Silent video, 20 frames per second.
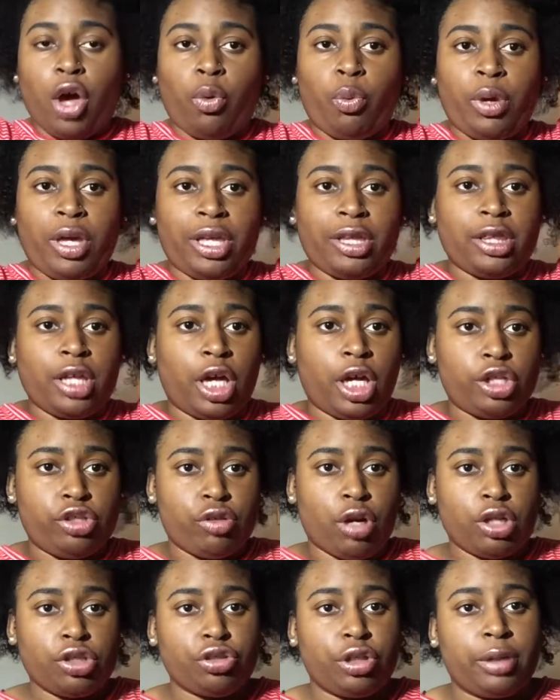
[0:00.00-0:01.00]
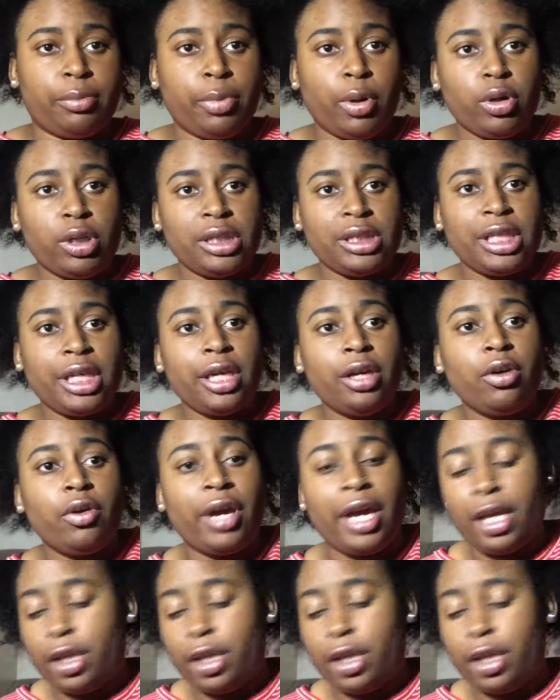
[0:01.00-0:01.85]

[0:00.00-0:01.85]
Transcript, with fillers: with a drawstring ponytail.